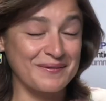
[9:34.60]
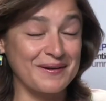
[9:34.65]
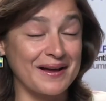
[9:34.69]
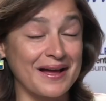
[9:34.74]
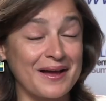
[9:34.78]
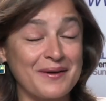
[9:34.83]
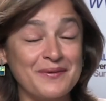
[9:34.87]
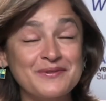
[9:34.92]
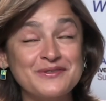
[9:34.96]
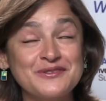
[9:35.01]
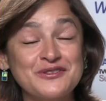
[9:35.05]

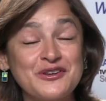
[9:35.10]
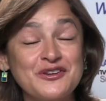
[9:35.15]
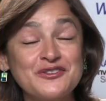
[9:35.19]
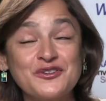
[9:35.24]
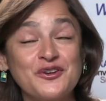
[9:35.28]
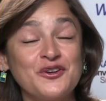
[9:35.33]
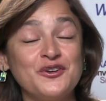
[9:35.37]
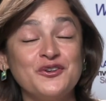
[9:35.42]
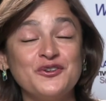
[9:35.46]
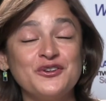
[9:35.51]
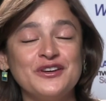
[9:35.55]
Well, I was
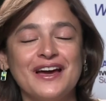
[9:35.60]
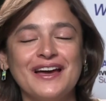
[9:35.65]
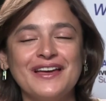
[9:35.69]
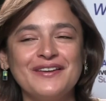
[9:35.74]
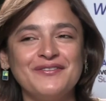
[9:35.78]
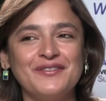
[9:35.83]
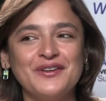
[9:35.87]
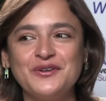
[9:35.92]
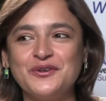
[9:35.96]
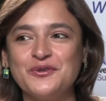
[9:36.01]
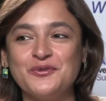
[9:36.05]
just going to
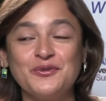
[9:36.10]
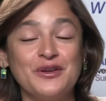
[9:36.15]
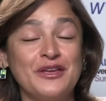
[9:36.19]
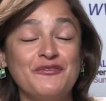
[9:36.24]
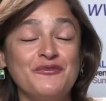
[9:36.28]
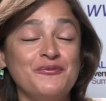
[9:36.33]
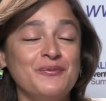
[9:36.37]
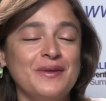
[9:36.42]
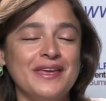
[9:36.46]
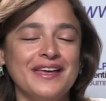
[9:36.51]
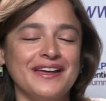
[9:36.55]
dive into
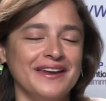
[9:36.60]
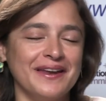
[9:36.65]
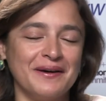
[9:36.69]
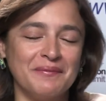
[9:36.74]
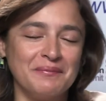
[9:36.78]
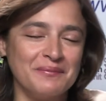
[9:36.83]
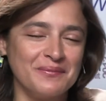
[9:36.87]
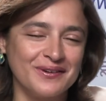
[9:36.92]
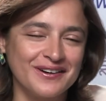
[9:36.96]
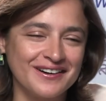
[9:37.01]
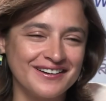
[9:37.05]
give me a
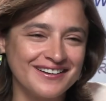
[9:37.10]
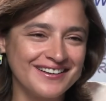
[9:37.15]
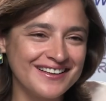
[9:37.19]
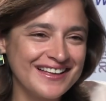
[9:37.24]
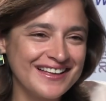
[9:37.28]
number